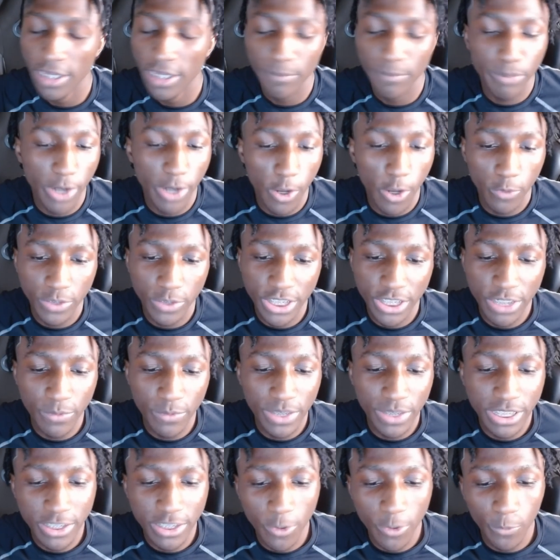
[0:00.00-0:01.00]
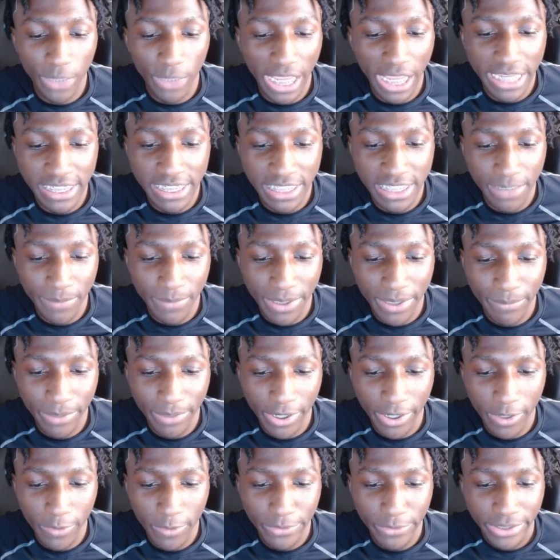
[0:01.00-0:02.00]
Bro, she was so nice to me,
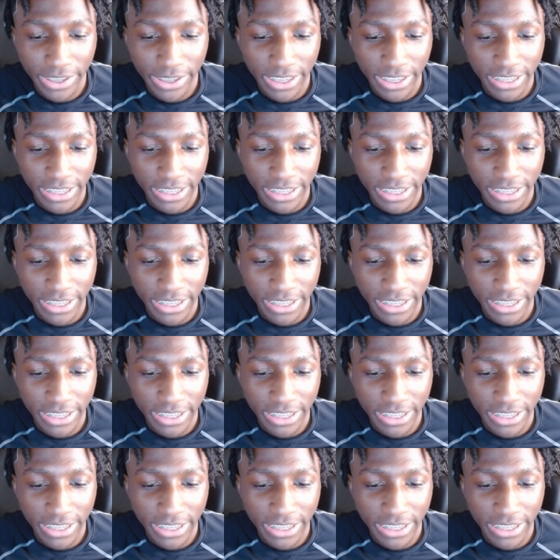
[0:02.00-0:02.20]
bro.